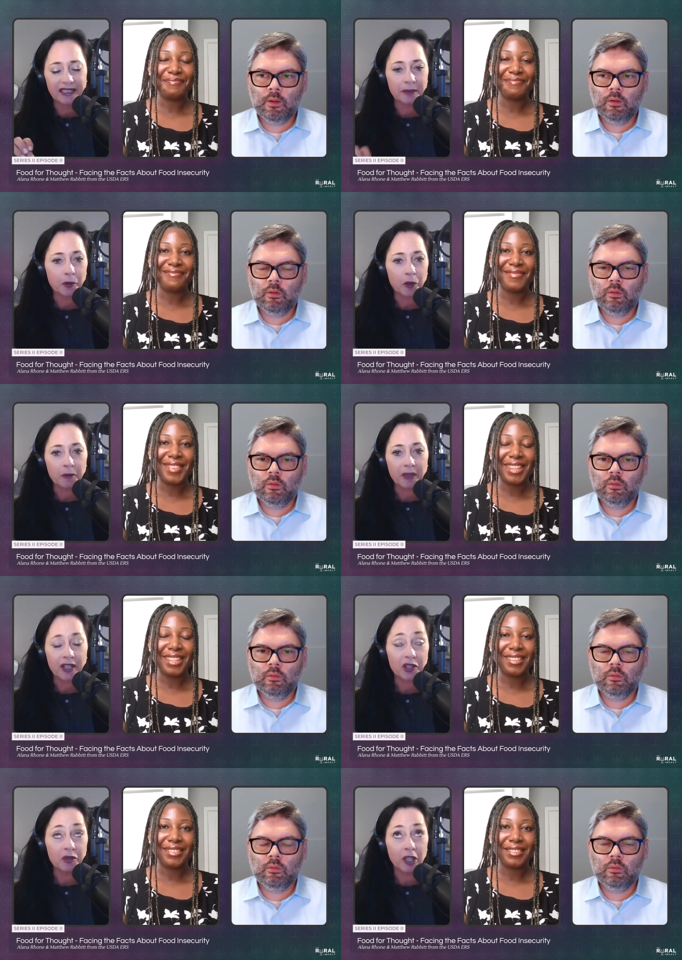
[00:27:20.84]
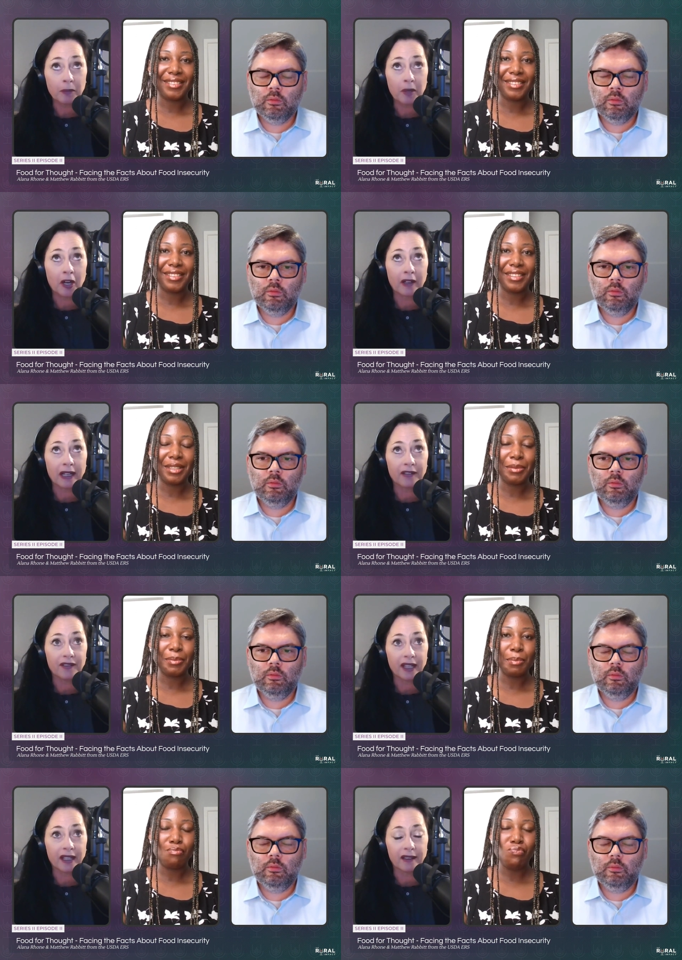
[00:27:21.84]
Speaker 1: is important because you are a part of
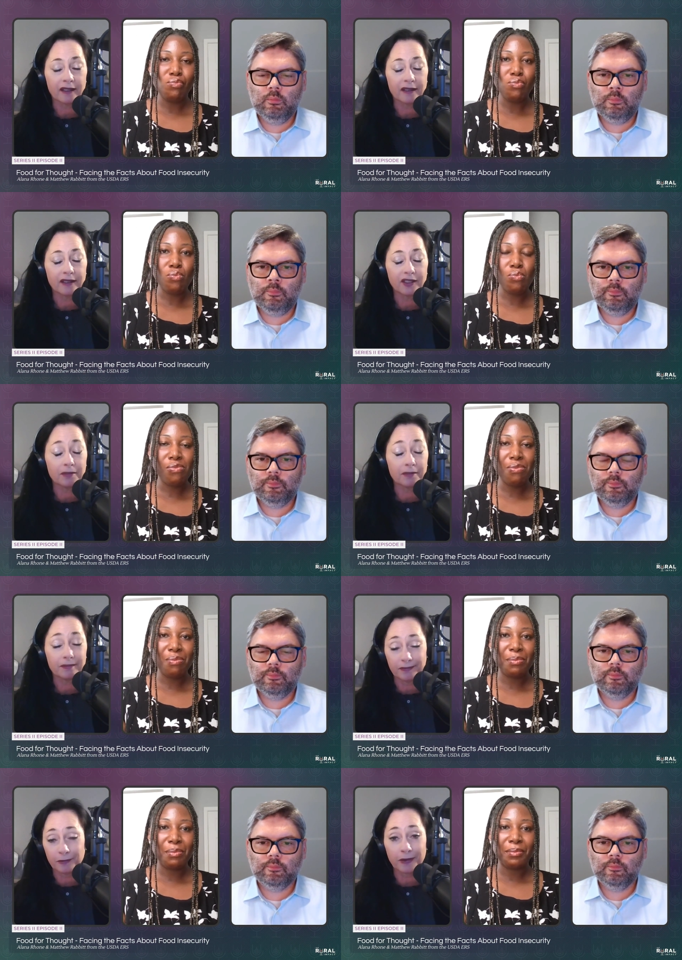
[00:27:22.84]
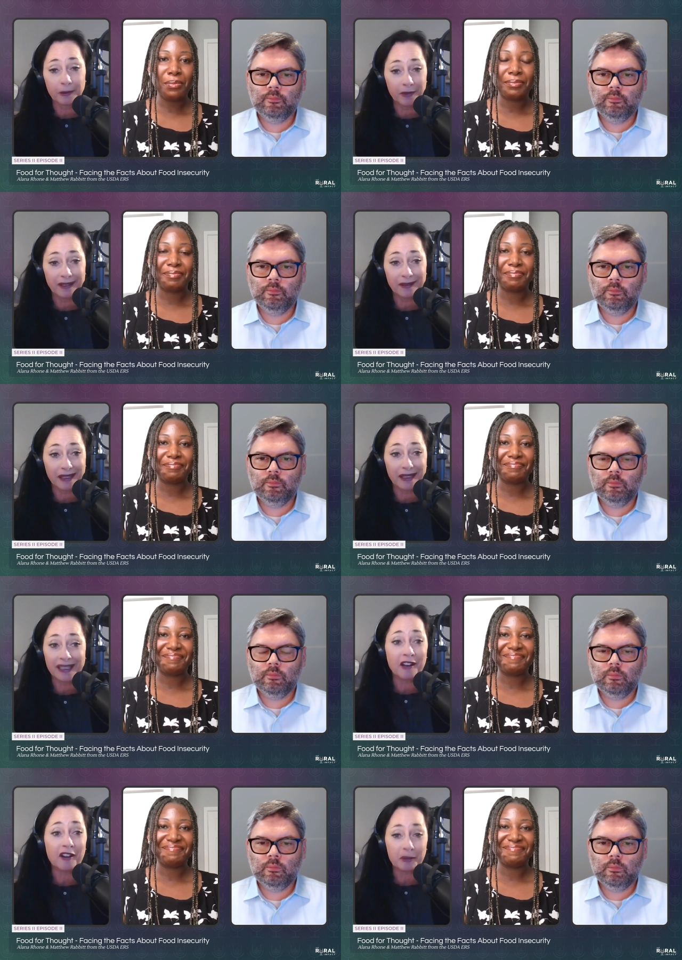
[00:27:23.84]
a we
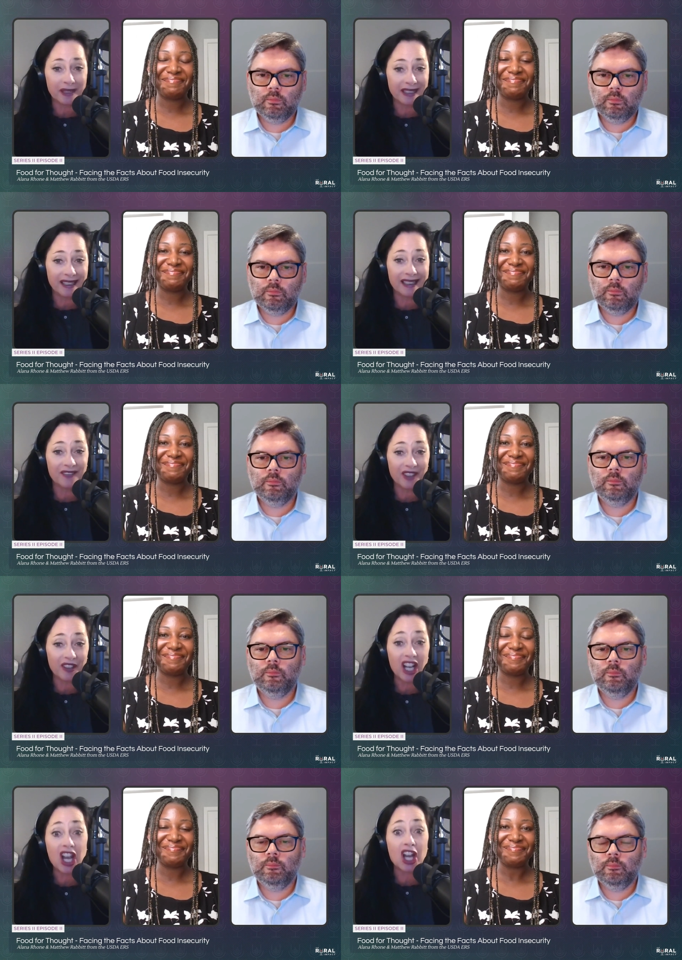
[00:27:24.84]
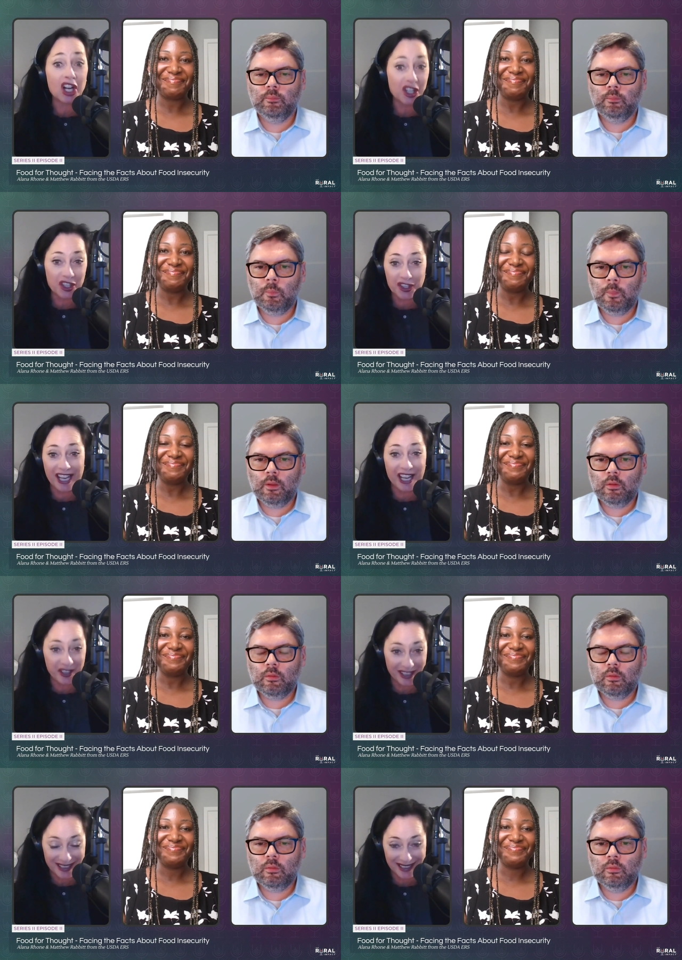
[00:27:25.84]
inarguably a very large
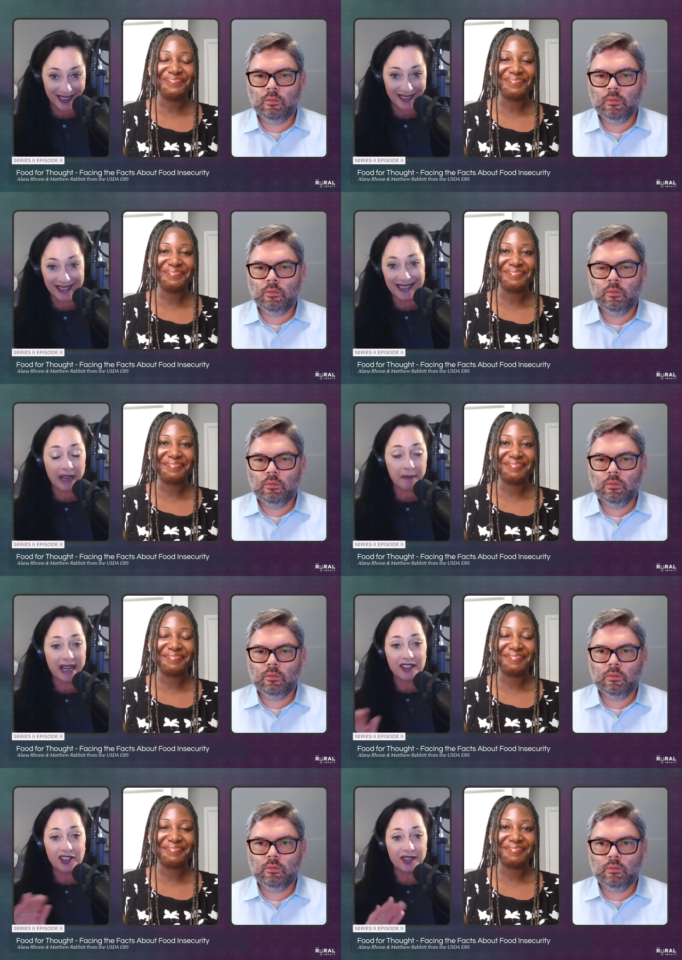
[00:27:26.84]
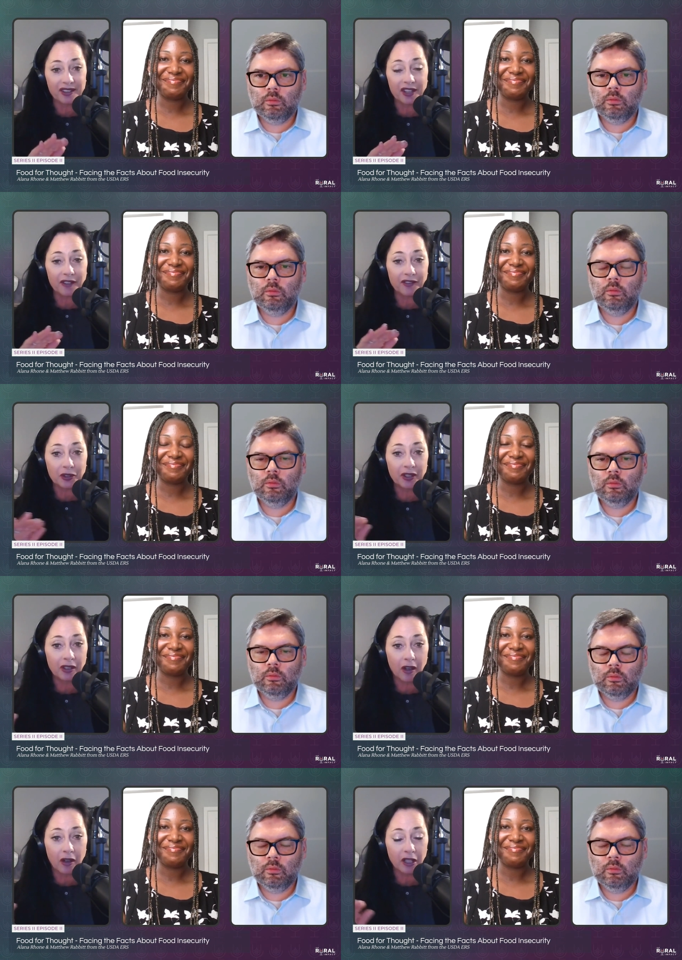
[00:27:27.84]
agency. And I mean, I just love
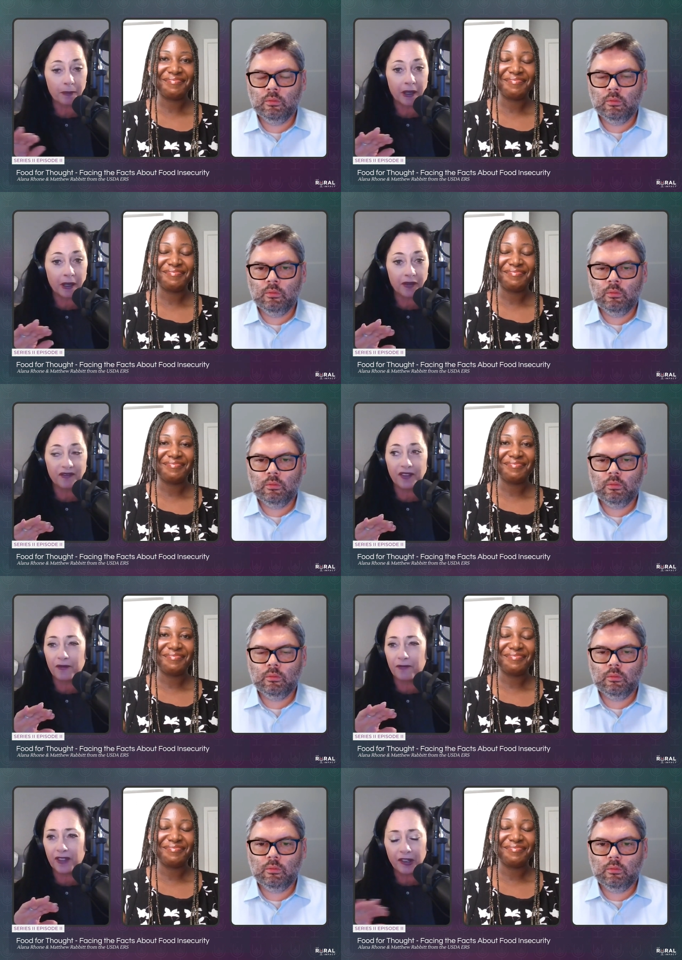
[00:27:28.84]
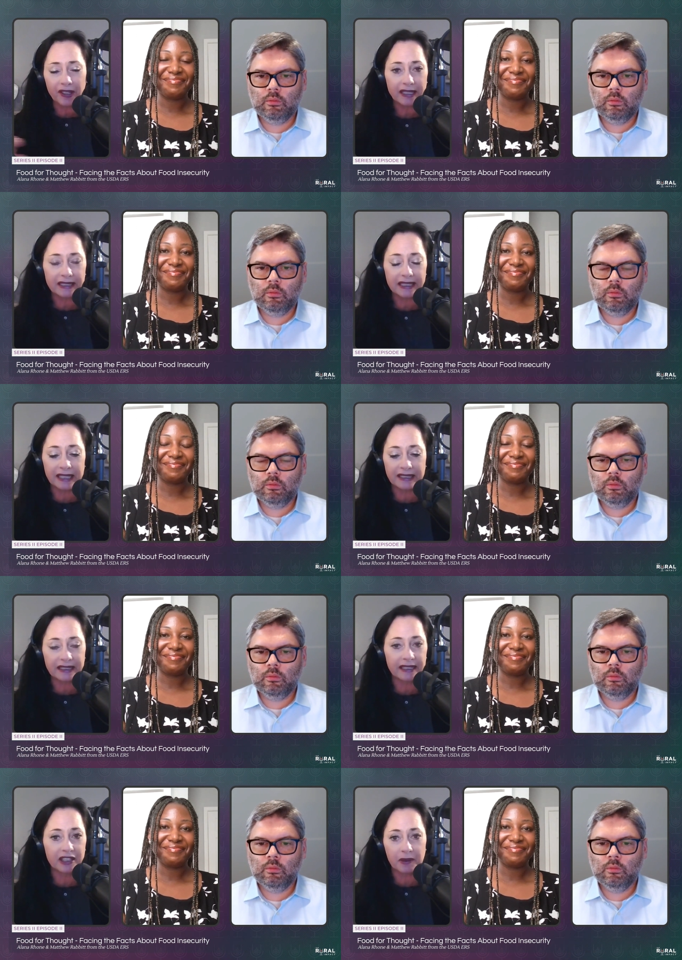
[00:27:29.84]
learning all about the various
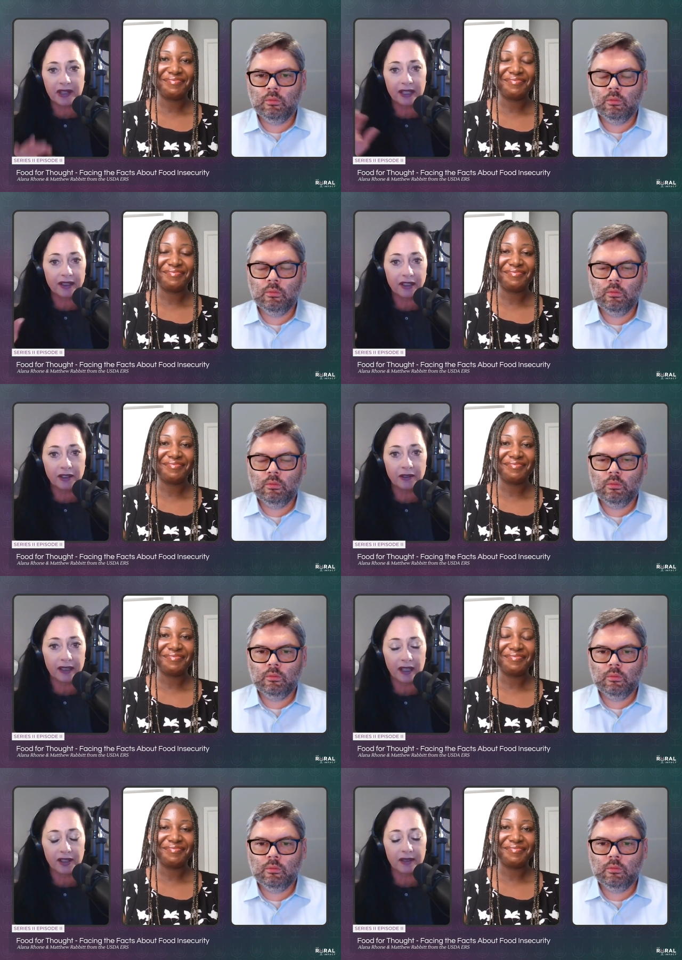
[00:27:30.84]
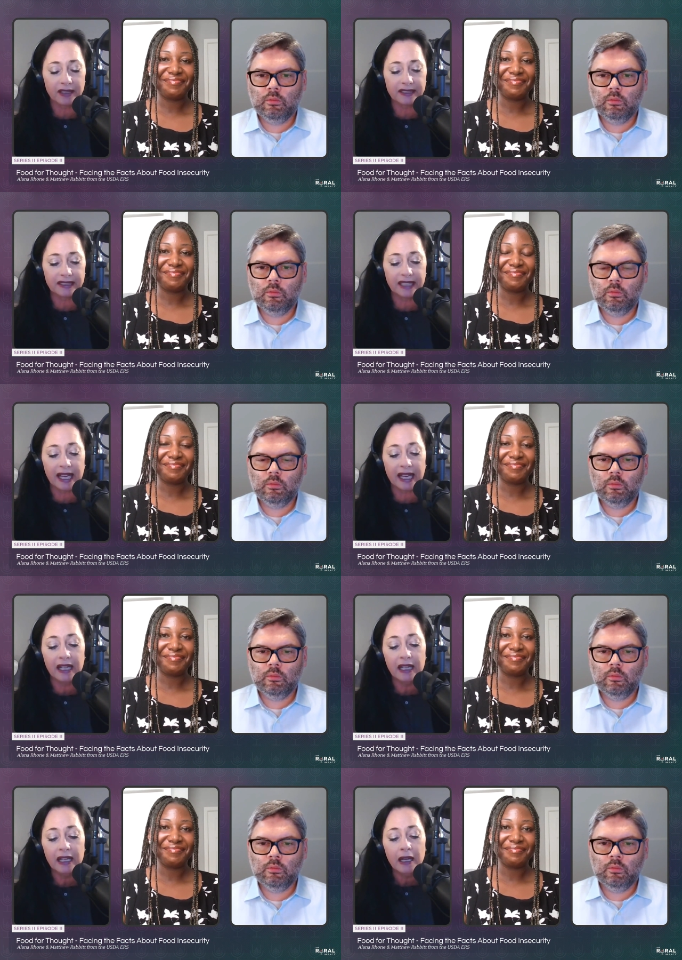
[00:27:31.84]
entities within the, you know, the USDA.
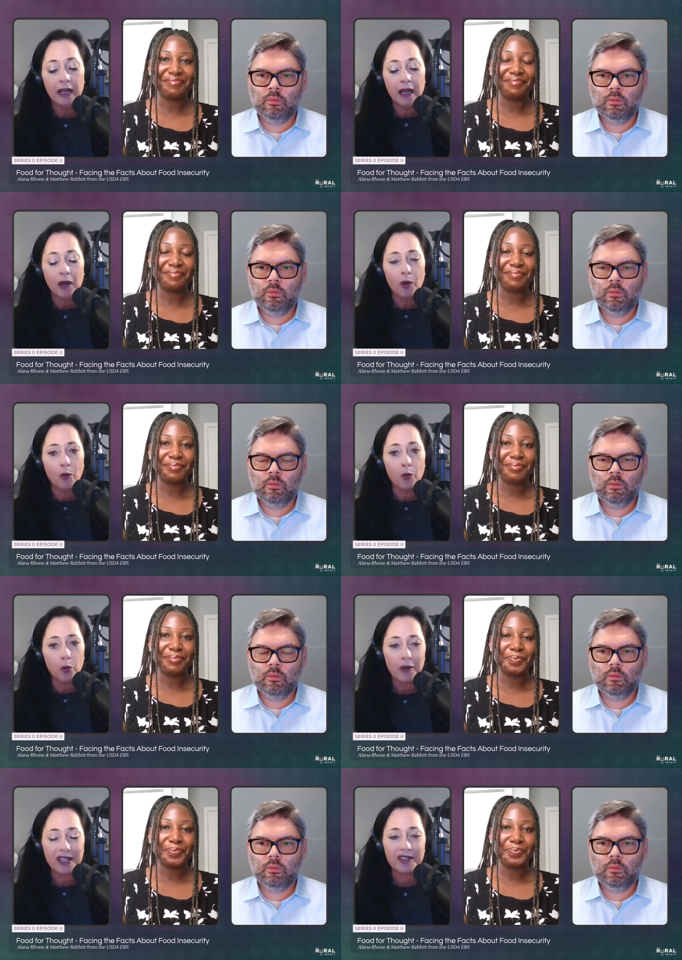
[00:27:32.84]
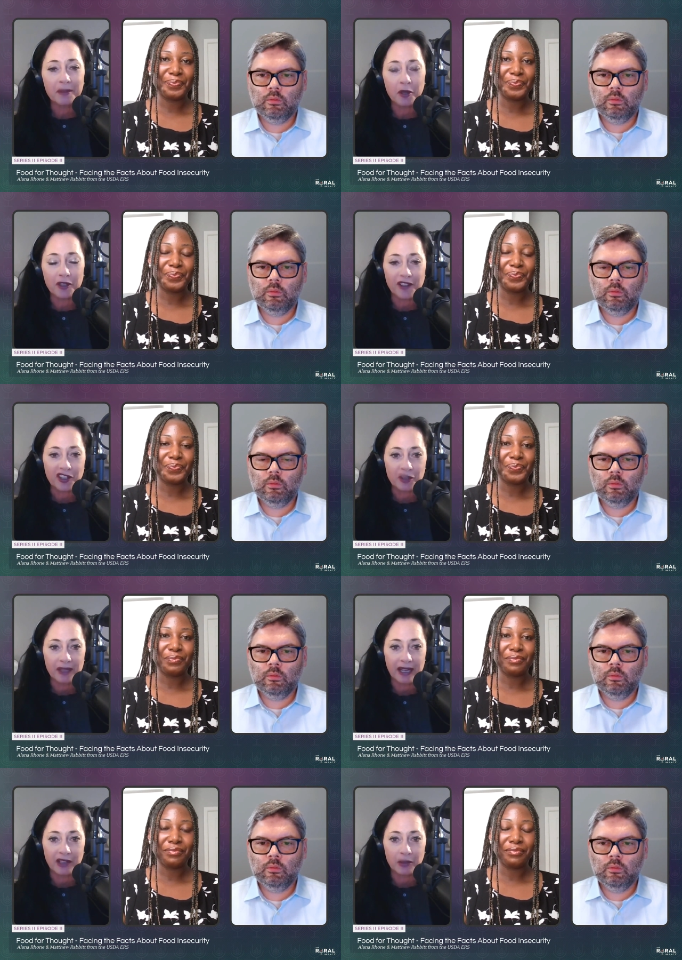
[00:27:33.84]
What is the motivation
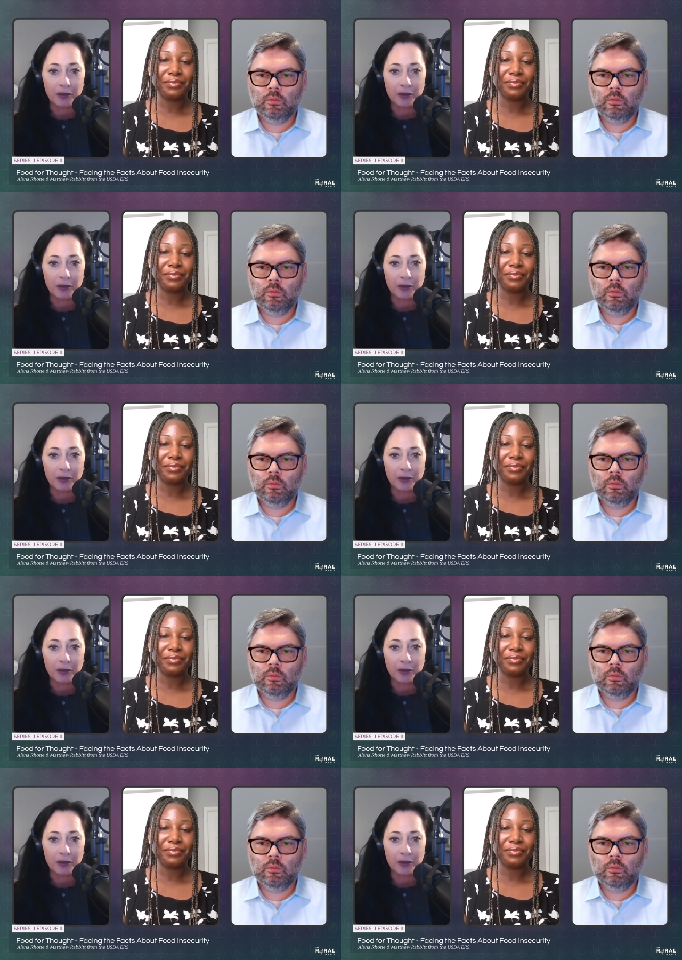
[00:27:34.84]
behind